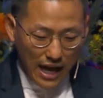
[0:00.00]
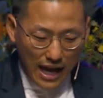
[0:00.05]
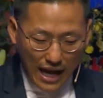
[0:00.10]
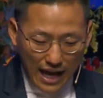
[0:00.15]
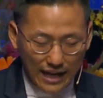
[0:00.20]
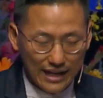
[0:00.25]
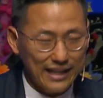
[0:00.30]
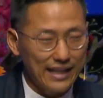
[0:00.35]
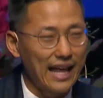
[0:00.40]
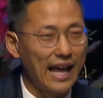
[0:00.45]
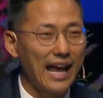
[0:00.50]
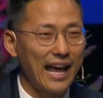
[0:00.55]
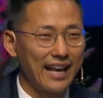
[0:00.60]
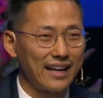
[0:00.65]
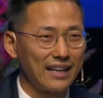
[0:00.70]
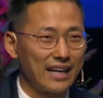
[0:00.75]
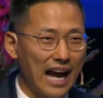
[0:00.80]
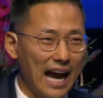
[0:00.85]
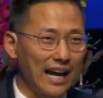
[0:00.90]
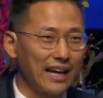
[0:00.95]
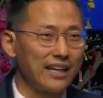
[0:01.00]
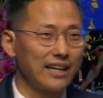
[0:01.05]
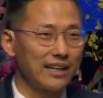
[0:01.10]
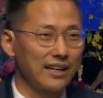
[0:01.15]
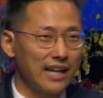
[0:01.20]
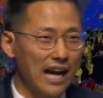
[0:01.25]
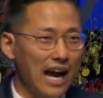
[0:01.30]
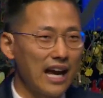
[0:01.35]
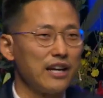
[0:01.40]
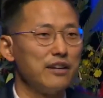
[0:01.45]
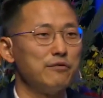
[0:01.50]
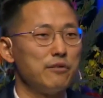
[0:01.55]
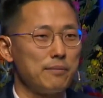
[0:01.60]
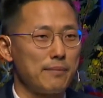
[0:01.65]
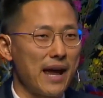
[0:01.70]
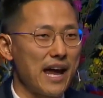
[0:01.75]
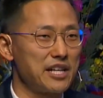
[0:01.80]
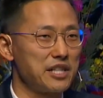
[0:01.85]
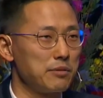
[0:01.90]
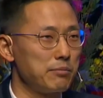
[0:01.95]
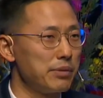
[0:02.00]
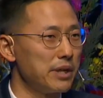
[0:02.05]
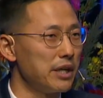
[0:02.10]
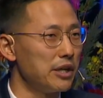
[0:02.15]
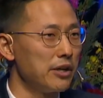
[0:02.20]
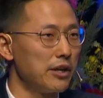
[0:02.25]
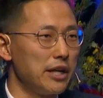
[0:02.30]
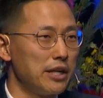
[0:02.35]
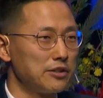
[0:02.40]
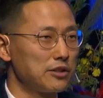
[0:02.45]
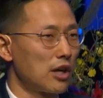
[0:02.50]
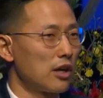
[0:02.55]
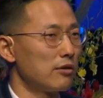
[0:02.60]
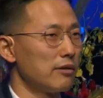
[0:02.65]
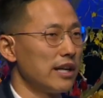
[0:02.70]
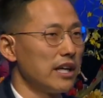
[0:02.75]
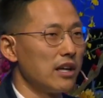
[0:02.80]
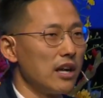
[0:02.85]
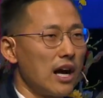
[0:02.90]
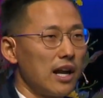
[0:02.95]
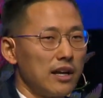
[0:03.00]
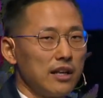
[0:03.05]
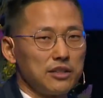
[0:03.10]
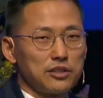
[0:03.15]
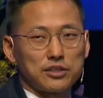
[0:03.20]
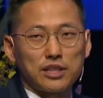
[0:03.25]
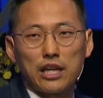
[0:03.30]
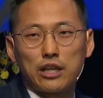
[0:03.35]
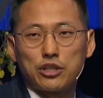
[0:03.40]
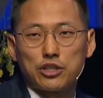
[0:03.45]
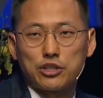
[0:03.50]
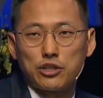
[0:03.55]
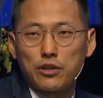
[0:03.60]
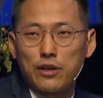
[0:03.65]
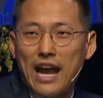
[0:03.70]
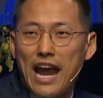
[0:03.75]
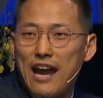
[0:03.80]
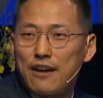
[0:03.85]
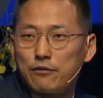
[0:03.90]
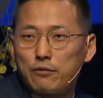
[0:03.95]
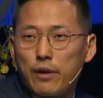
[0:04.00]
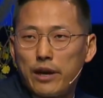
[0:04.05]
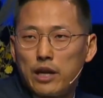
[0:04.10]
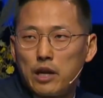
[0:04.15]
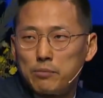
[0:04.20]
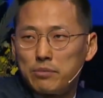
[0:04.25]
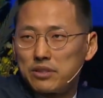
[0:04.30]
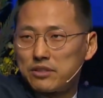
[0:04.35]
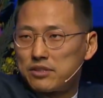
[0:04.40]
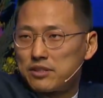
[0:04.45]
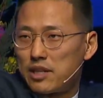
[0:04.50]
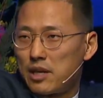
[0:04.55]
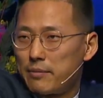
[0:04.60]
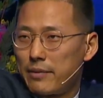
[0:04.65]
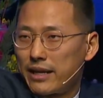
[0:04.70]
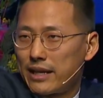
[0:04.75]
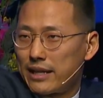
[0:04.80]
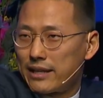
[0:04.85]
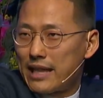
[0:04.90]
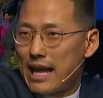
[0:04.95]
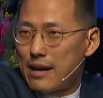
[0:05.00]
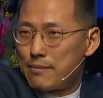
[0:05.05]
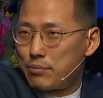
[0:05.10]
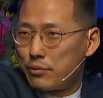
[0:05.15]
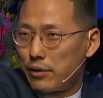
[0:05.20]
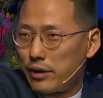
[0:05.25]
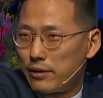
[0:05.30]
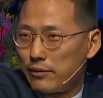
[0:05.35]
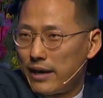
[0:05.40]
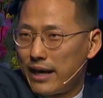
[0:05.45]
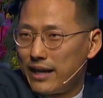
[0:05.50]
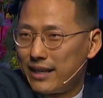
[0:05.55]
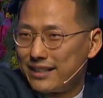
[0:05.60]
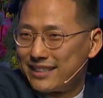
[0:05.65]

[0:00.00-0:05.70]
And I can kind of imagine Peter, he's already got his like shirt halfway up his stomach at that point, right?